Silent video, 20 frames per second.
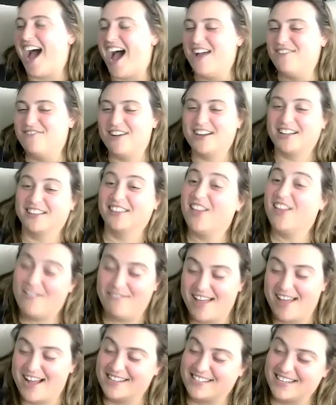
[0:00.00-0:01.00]
I fucking
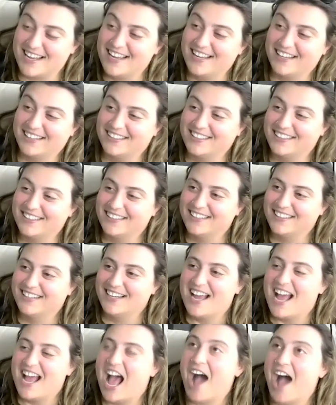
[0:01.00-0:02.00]
love that take.
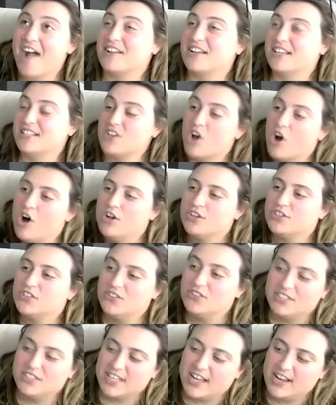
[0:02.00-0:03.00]
Because
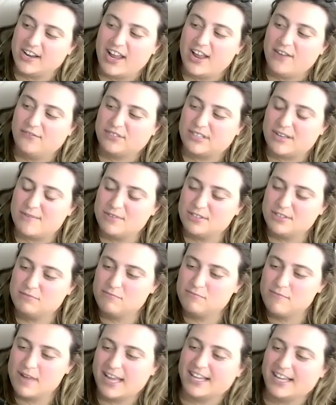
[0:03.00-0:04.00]
also it's like if someone's
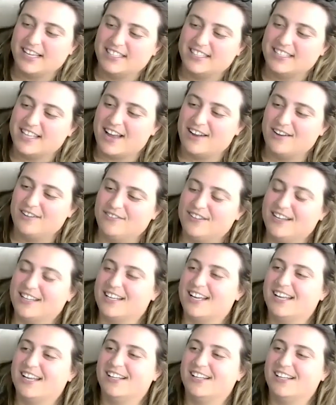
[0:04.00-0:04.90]
making a sound effect,